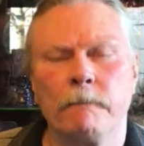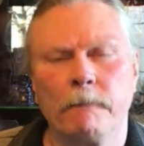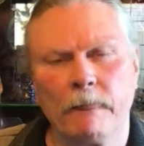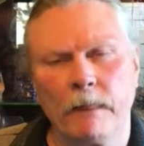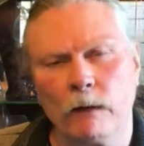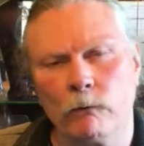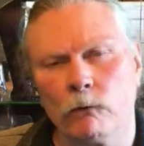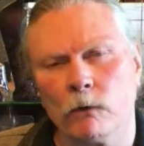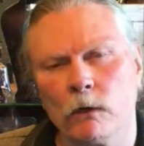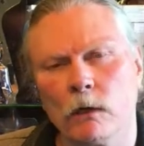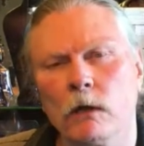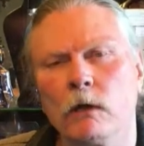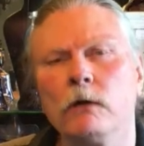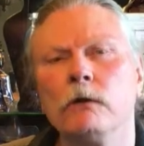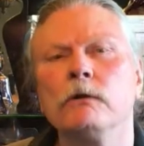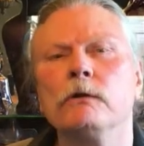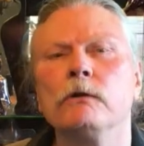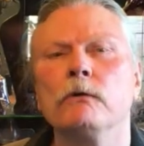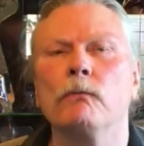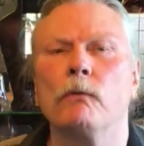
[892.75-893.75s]
that will
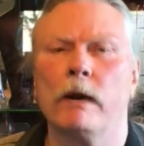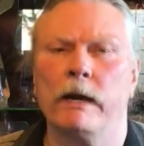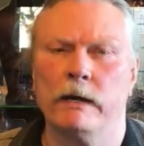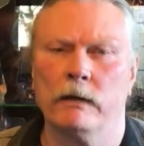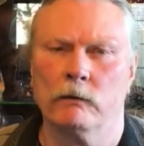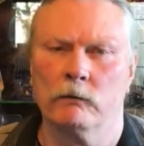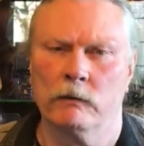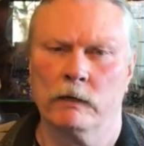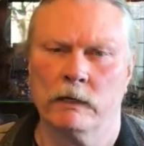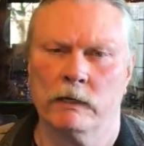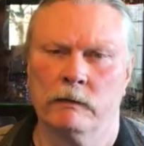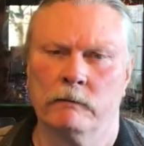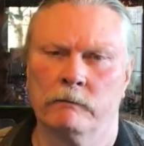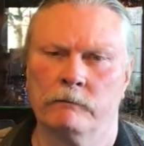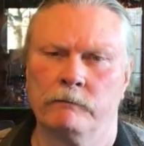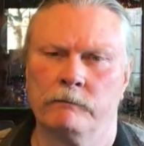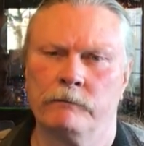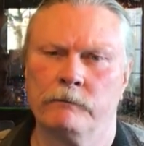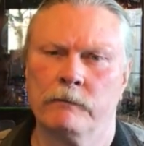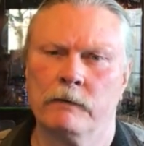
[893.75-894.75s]
learn to wait on
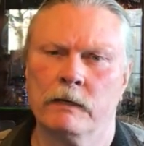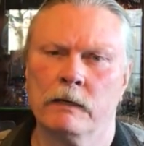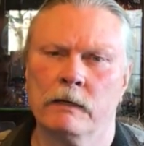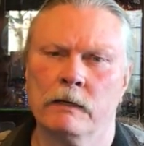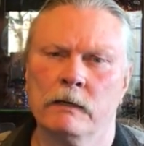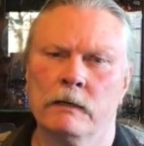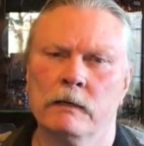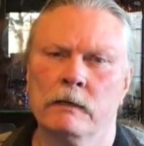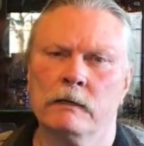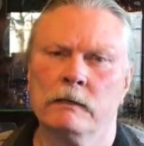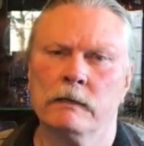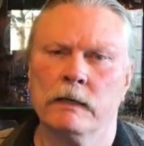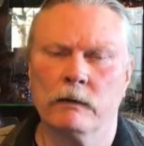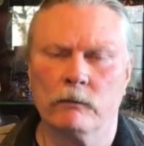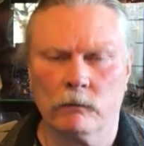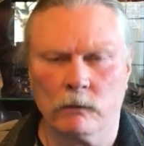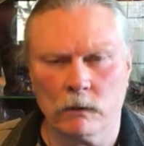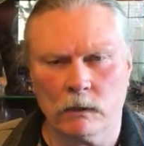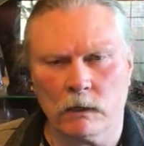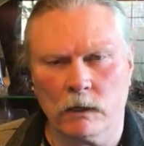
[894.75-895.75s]
him,
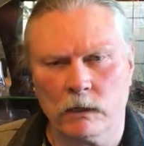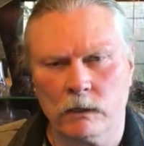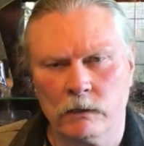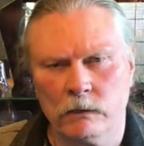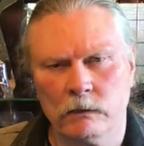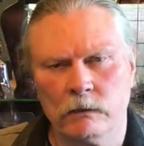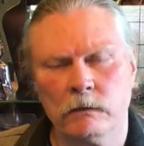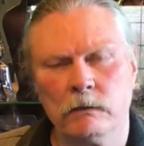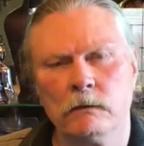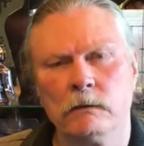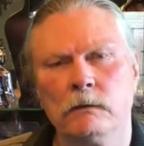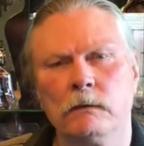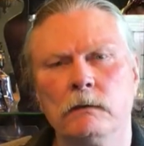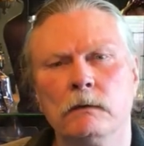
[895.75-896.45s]
that will learn